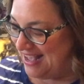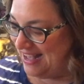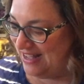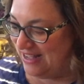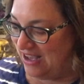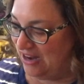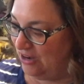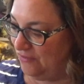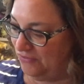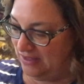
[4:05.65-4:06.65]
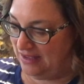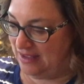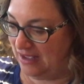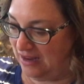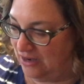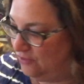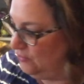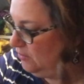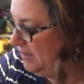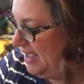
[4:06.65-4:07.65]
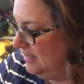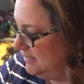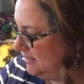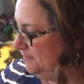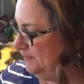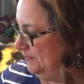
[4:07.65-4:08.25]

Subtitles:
I love her bags.